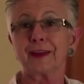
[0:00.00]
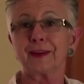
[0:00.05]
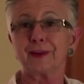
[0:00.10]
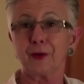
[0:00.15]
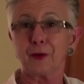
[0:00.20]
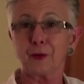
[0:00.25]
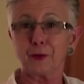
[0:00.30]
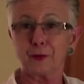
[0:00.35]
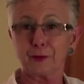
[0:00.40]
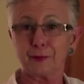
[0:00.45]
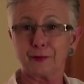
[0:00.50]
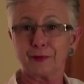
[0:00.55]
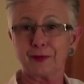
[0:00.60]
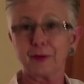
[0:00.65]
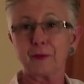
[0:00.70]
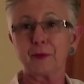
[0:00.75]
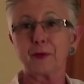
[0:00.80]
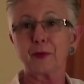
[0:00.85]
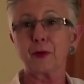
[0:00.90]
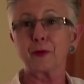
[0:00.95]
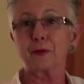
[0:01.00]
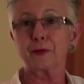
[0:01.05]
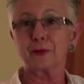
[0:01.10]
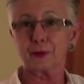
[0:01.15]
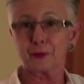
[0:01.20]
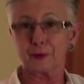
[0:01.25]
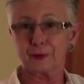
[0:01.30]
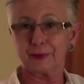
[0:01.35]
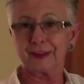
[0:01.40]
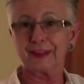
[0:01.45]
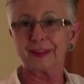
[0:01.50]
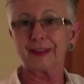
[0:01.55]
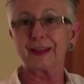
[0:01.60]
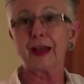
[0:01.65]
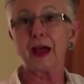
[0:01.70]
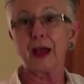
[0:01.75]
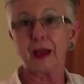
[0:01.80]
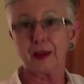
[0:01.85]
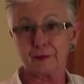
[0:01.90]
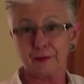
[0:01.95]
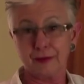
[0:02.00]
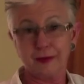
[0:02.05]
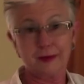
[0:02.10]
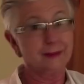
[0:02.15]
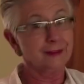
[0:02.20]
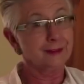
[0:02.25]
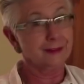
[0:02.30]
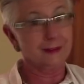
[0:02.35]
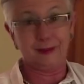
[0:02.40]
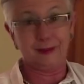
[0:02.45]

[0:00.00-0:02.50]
get hold of some of those that are still alive. And